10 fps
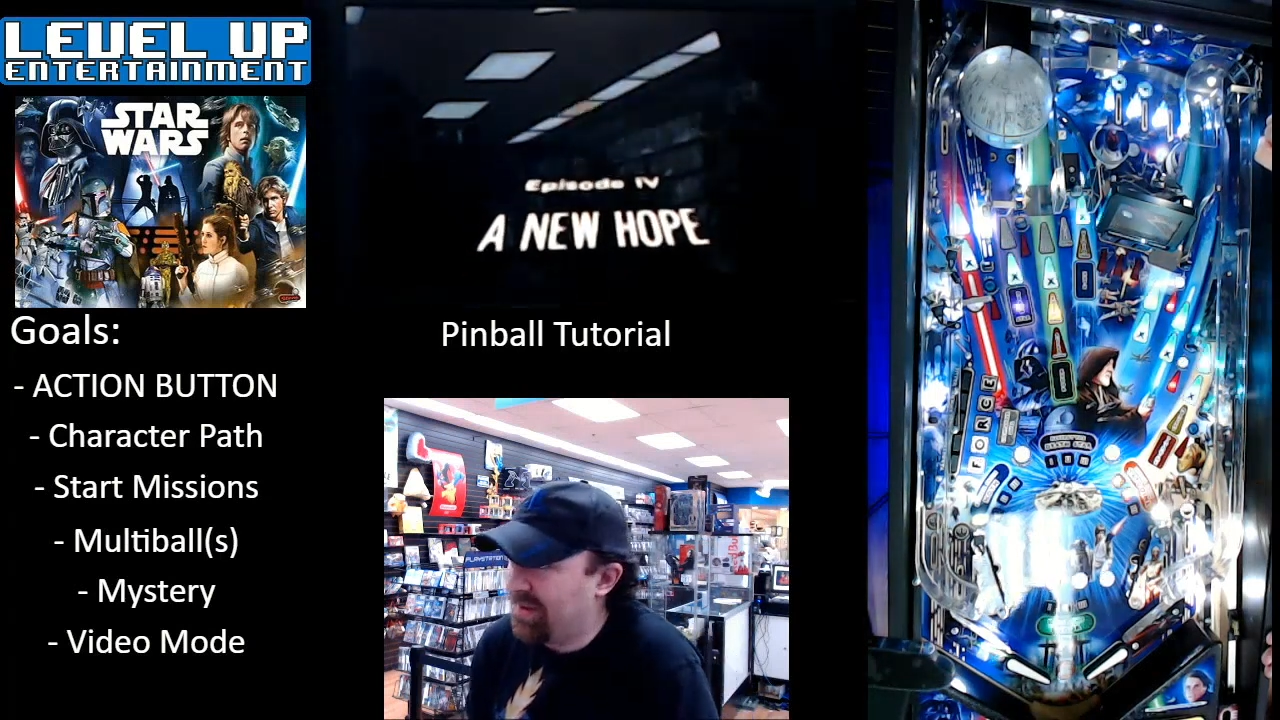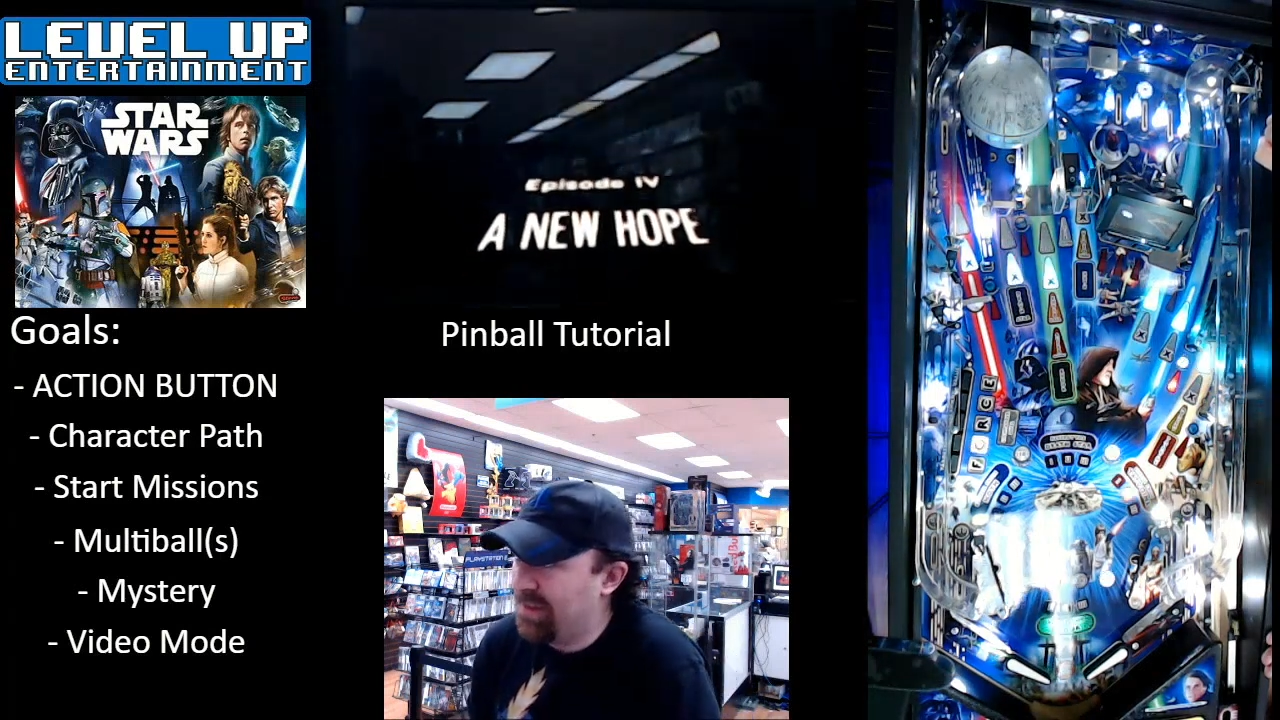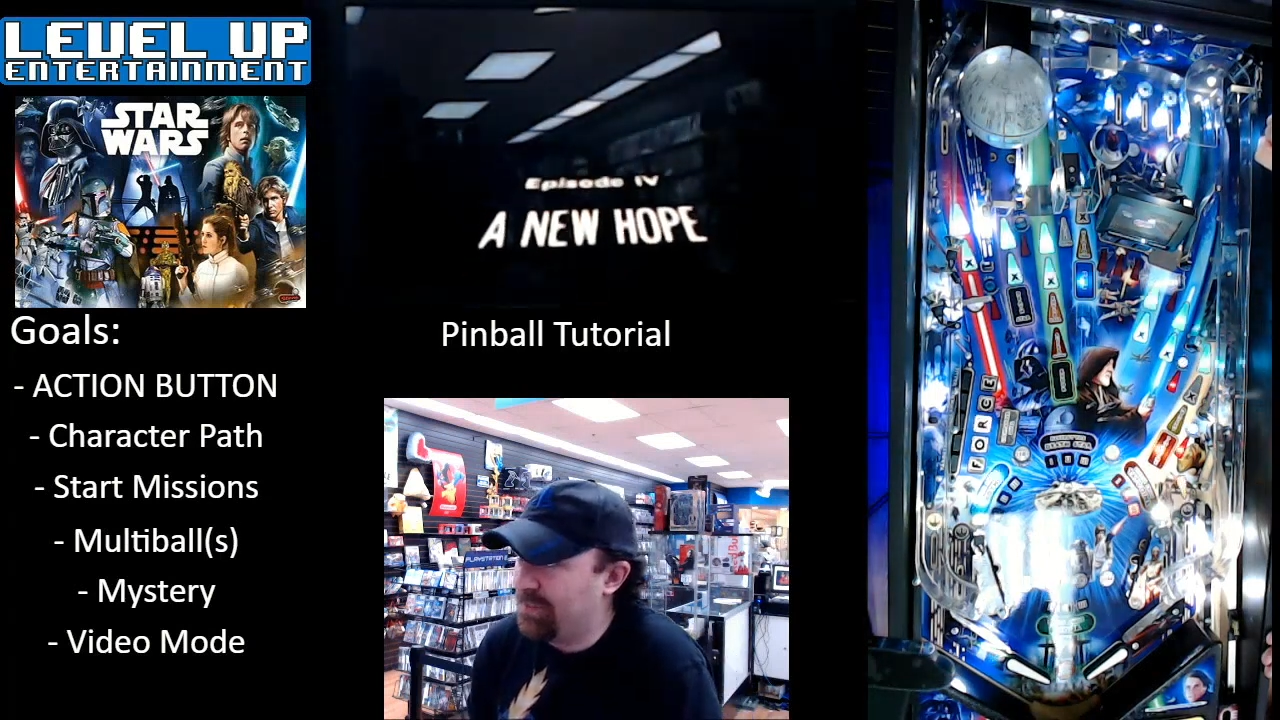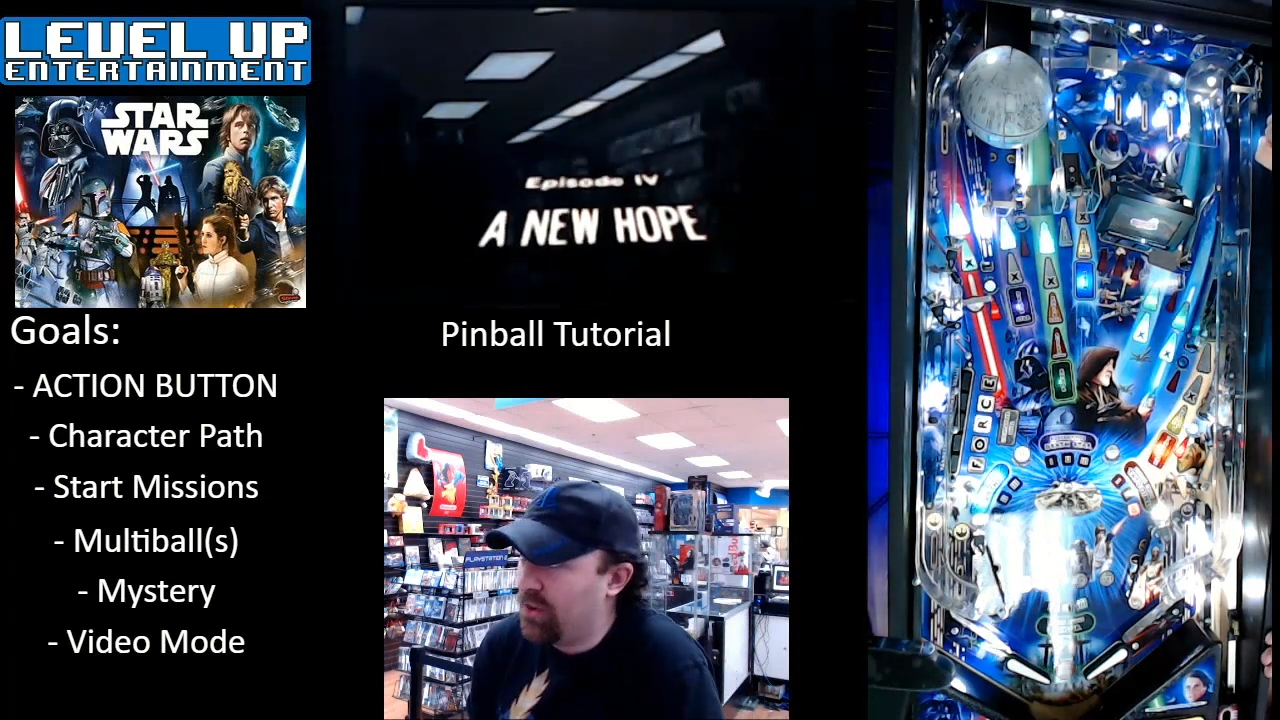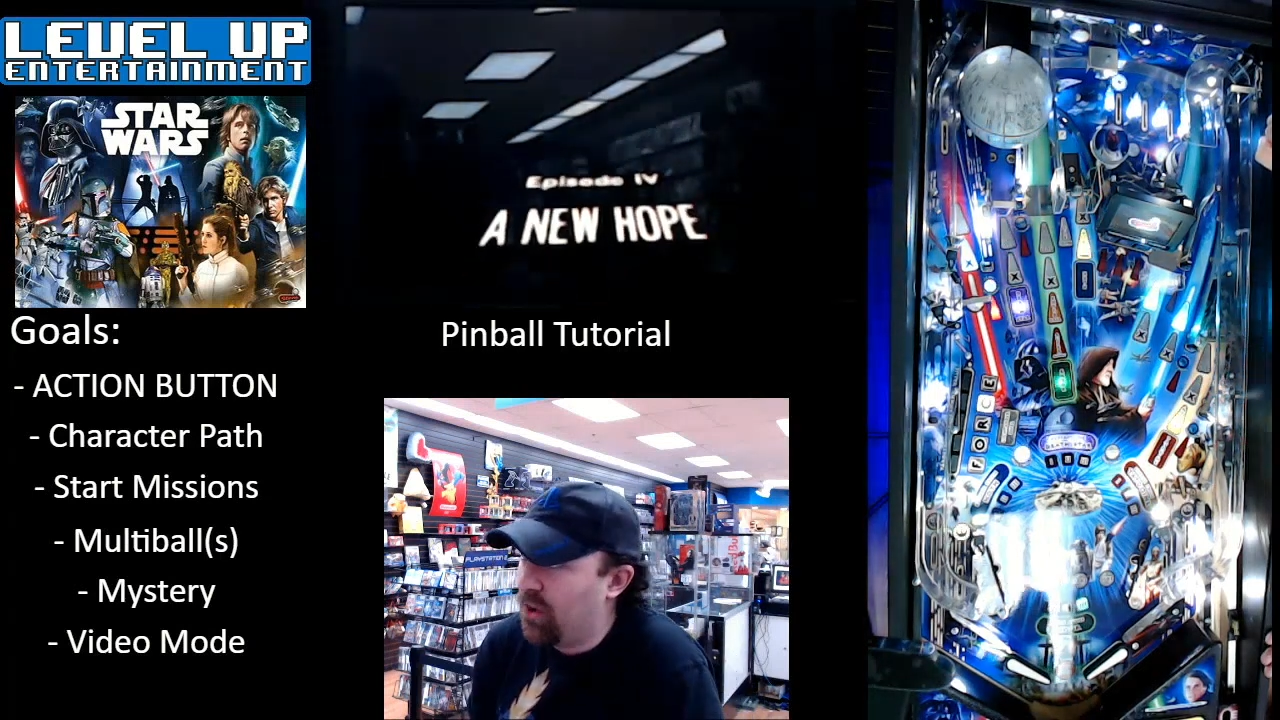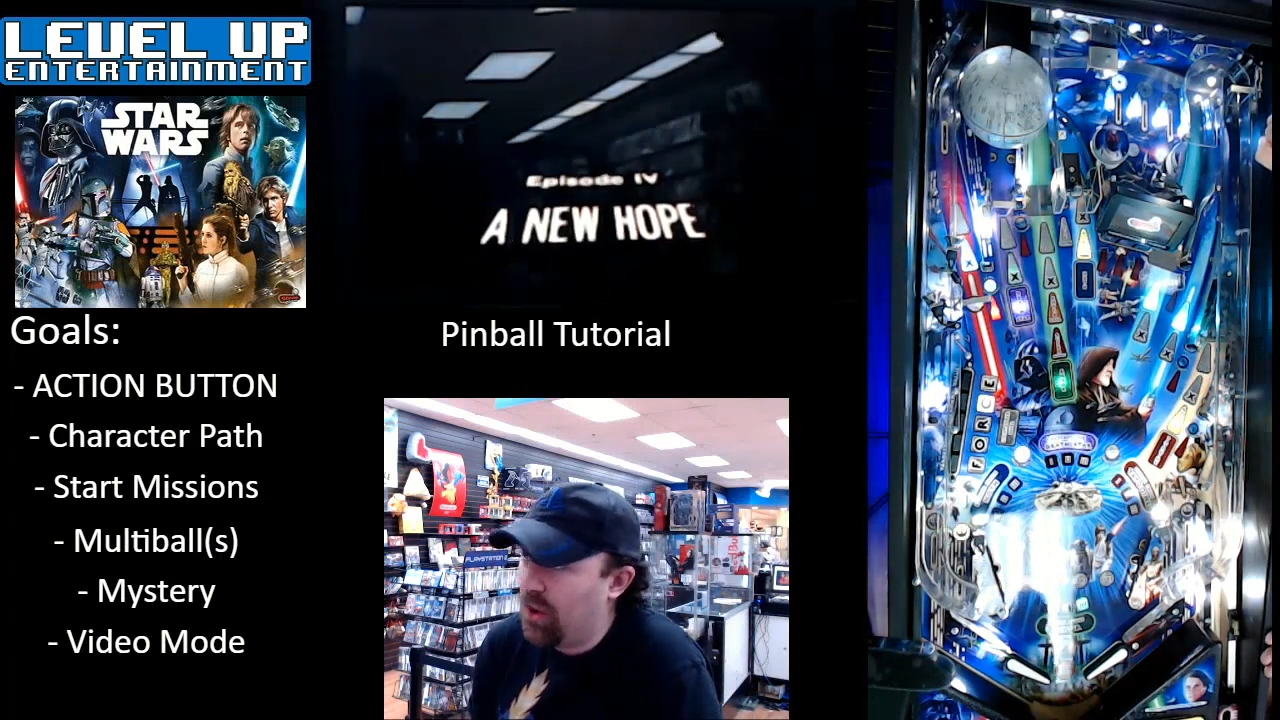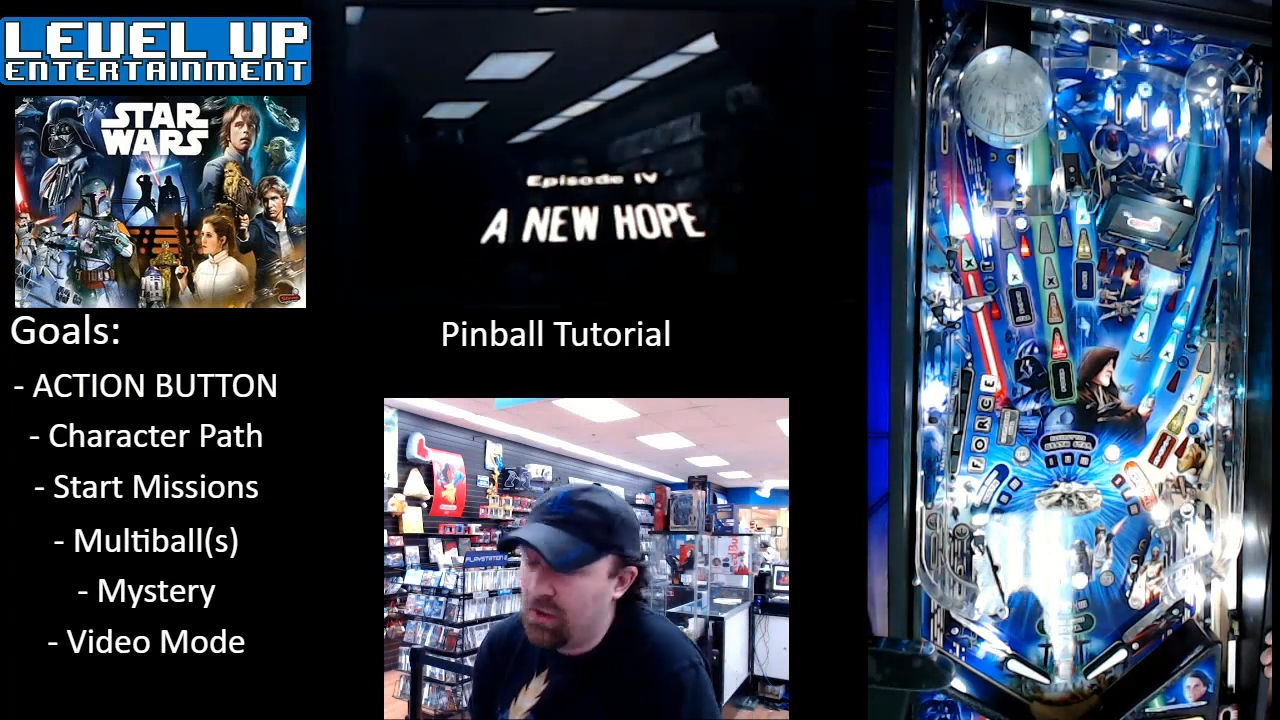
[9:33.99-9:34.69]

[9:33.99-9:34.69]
if at all.